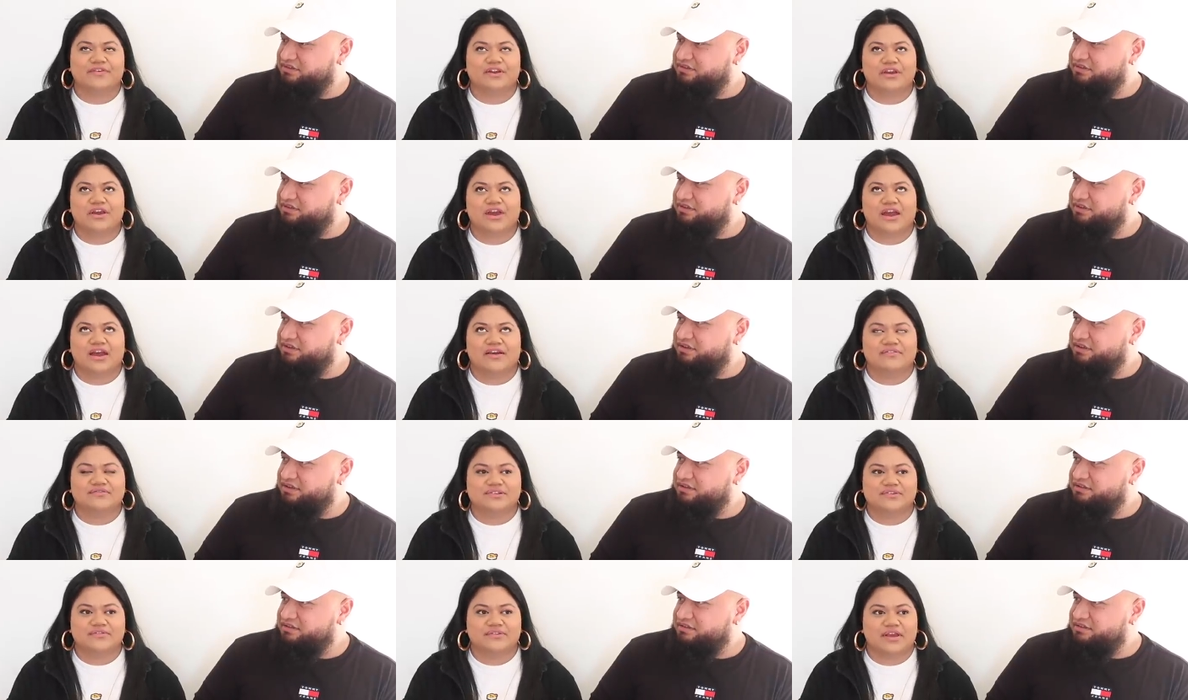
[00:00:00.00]
Speaker 1: video I
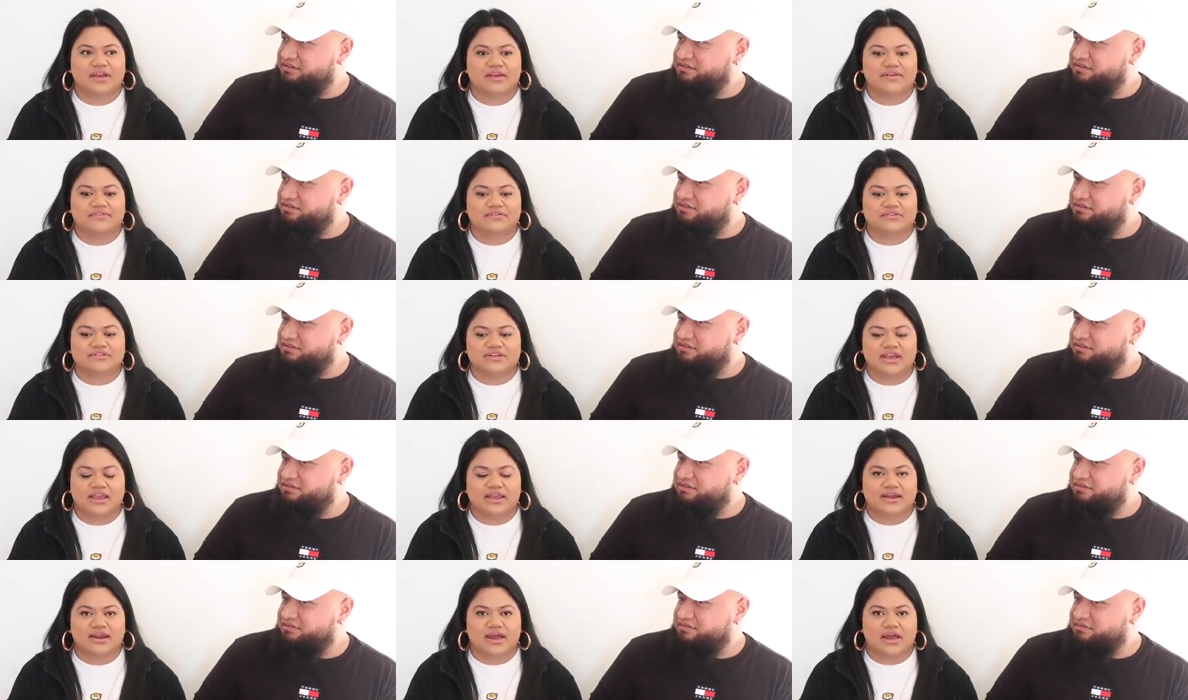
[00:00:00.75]
have to like
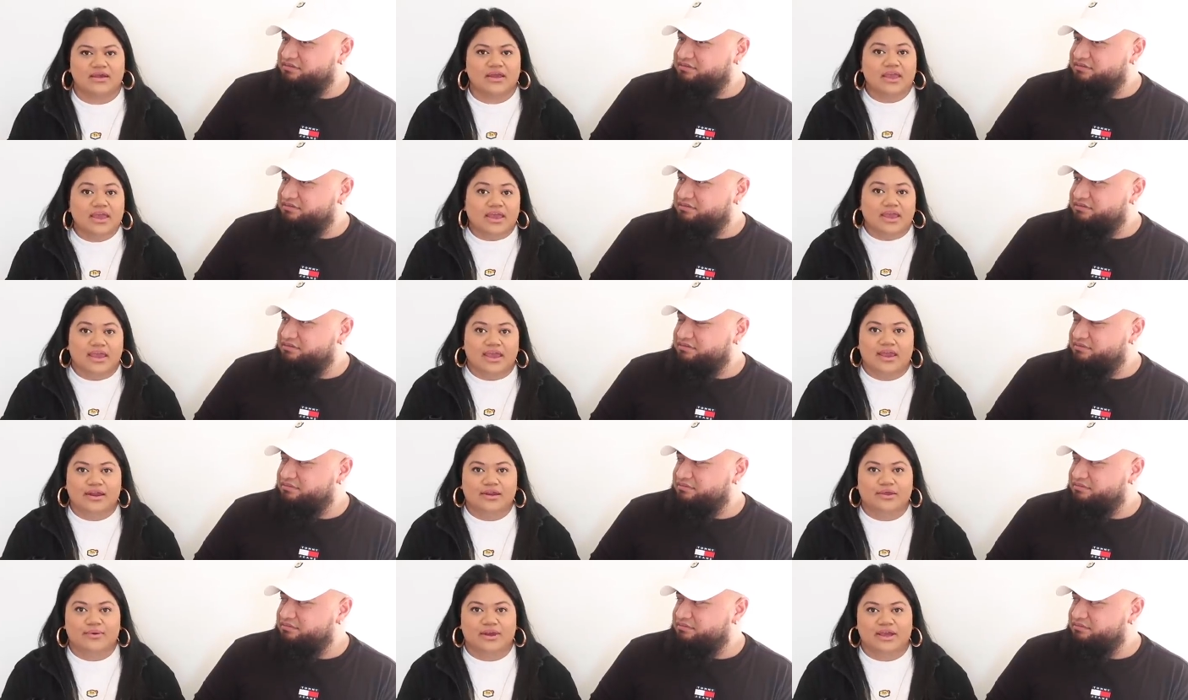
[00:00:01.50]
take it out.
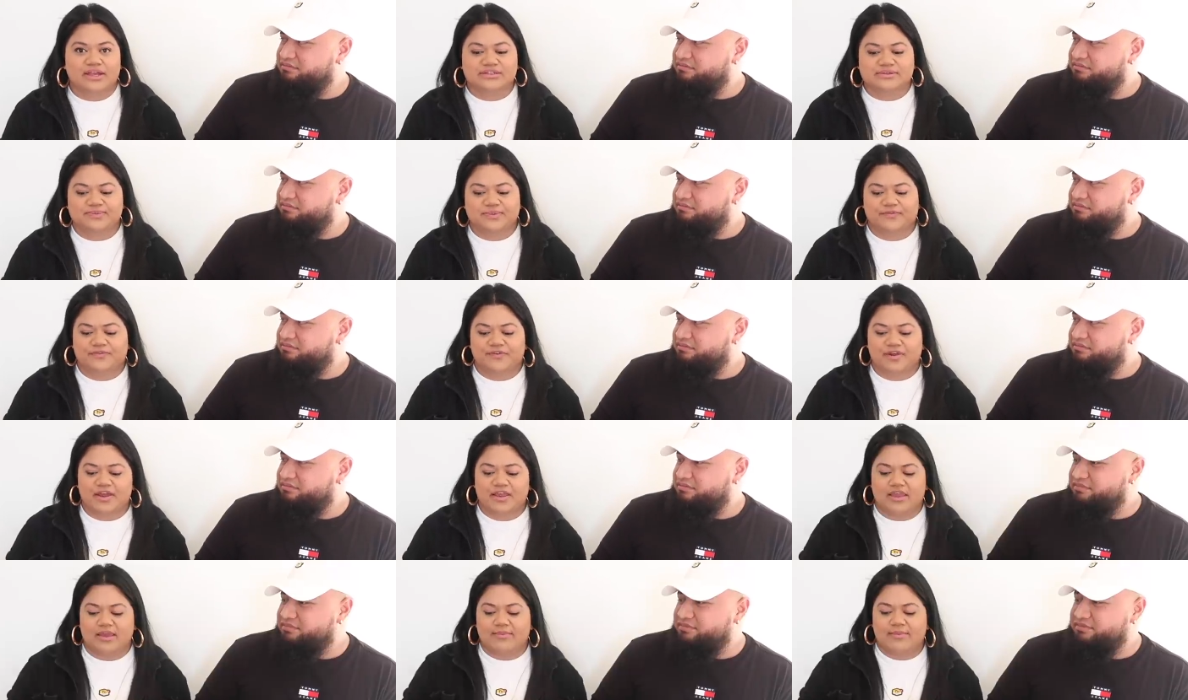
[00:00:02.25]
Anyways,
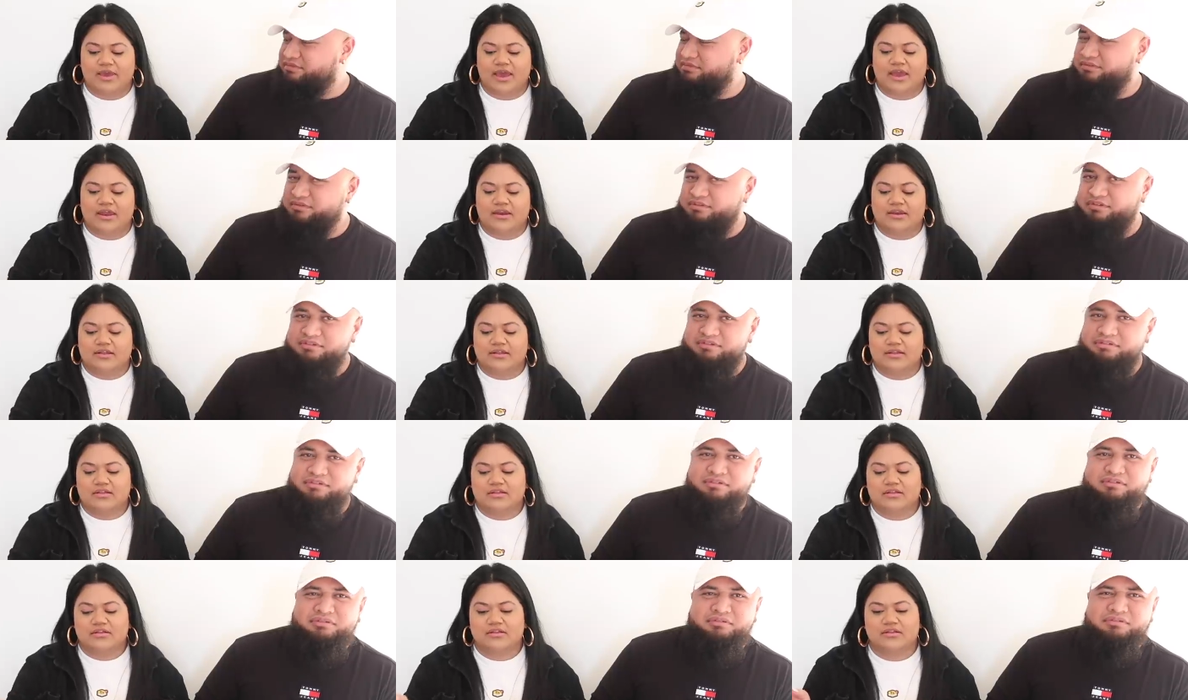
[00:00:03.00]
before I get mad,
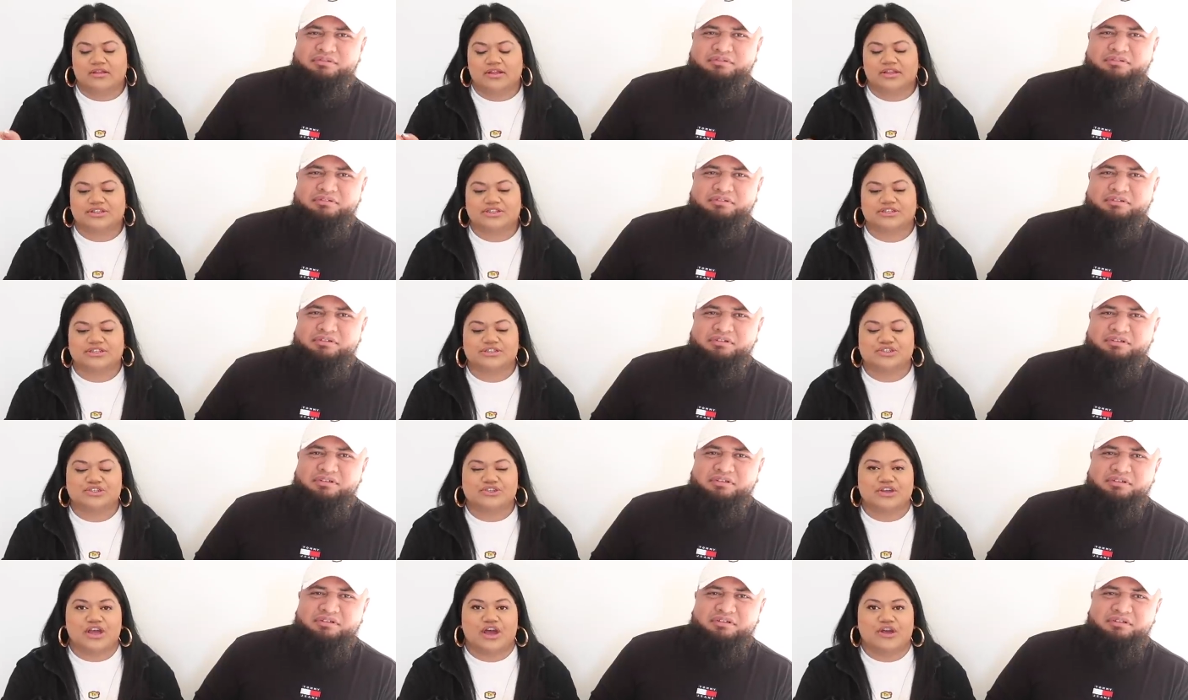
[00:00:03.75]
let's
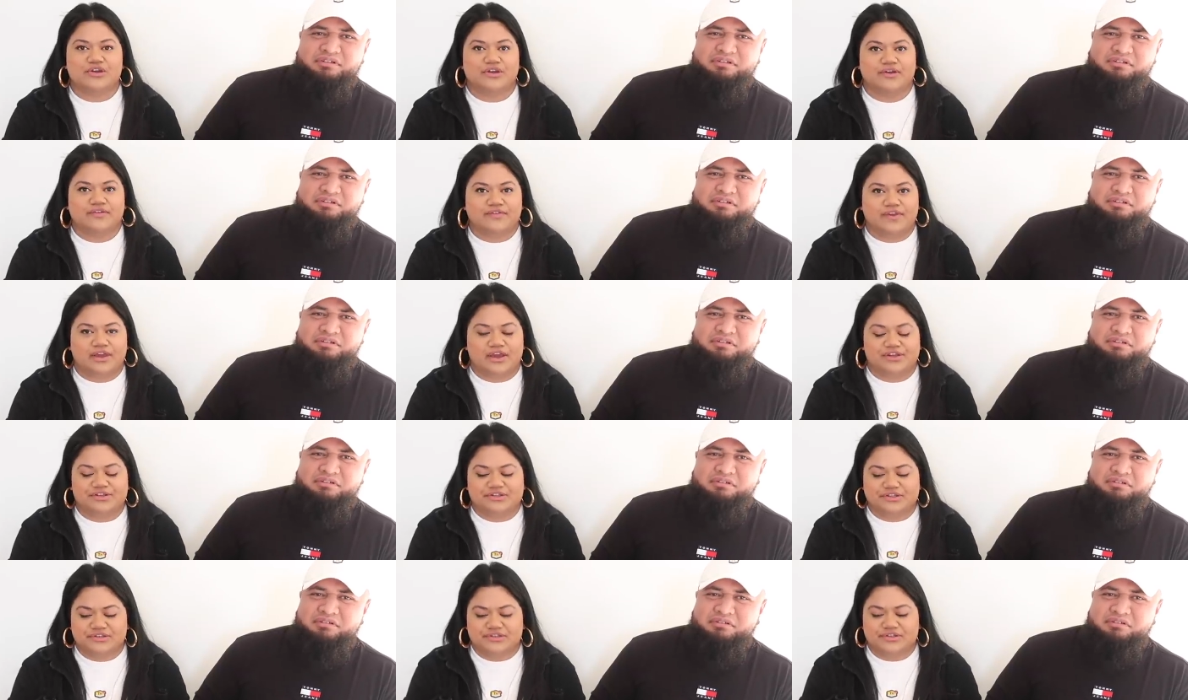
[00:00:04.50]
just do our
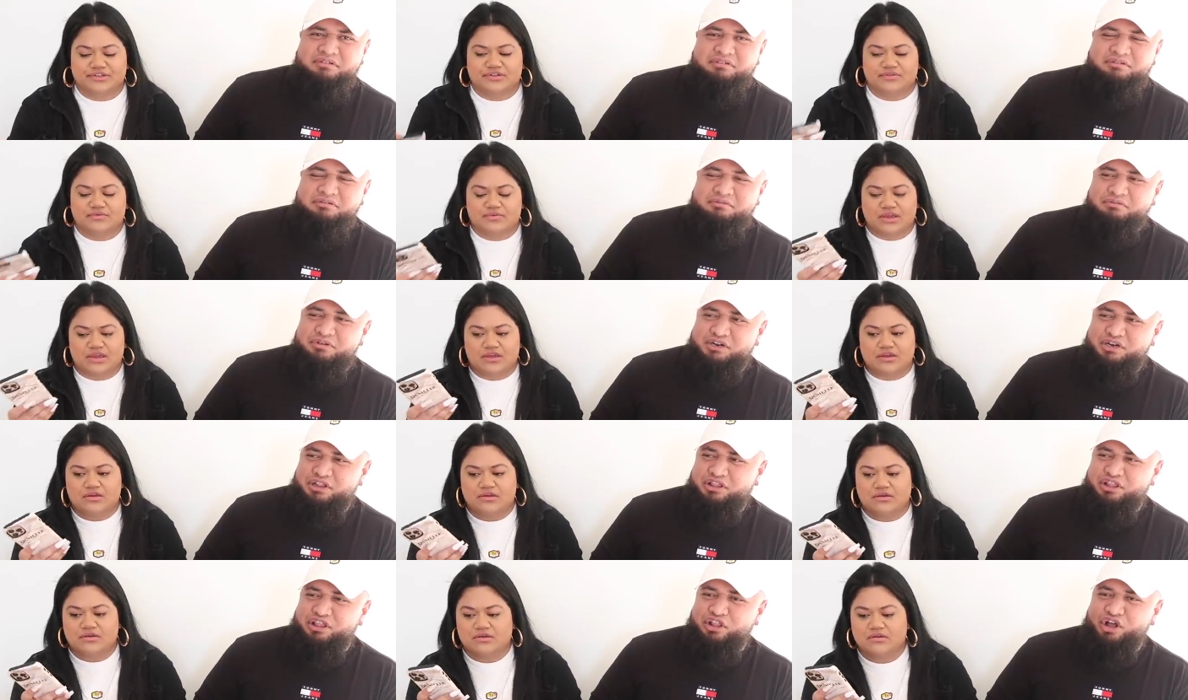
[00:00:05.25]
notifications of the week.
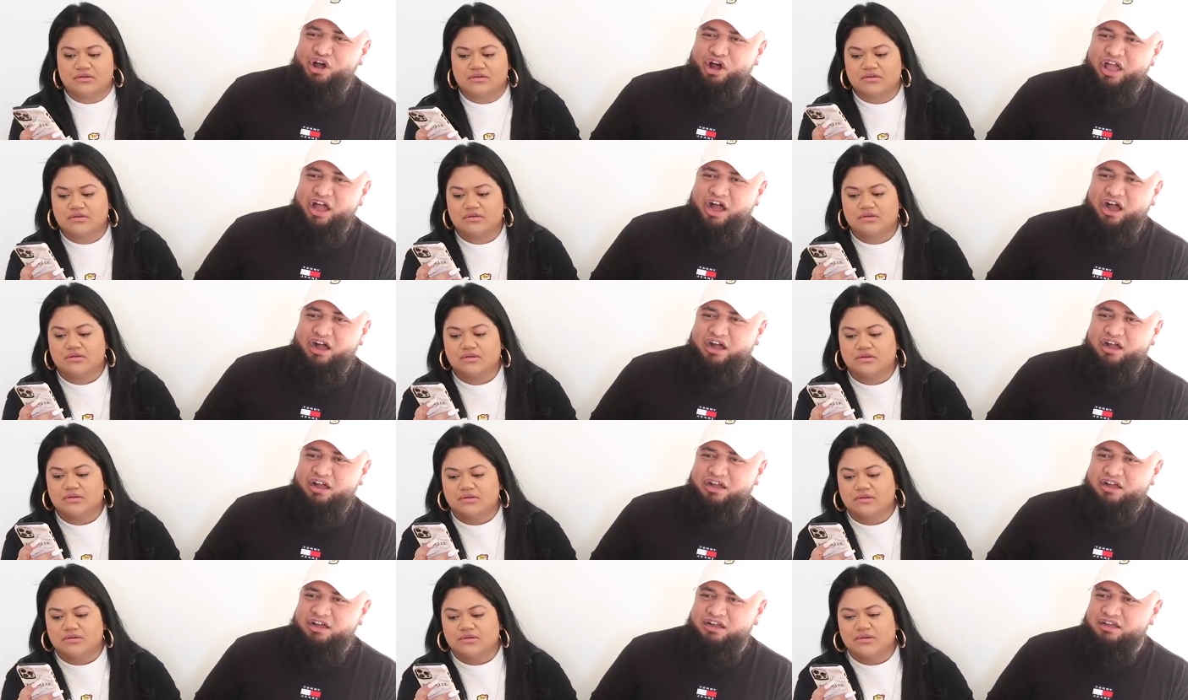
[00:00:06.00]
What a
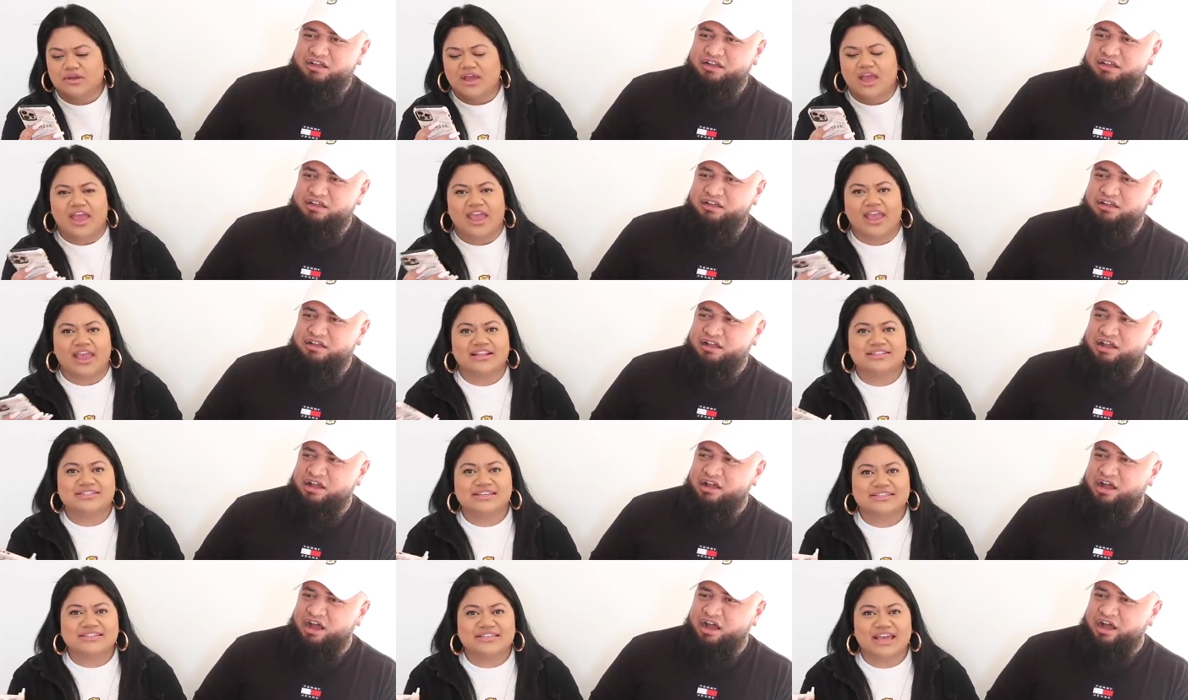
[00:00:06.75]
Speaker 2: liar.
Speaker 1: He
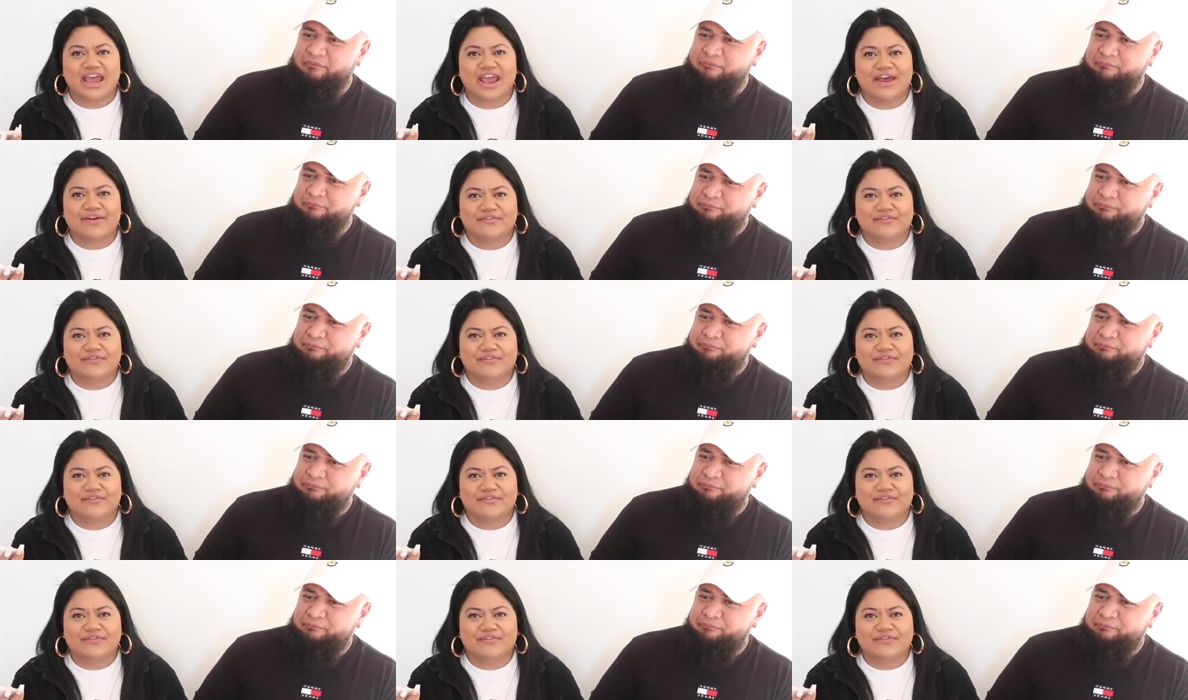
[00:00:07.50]
does it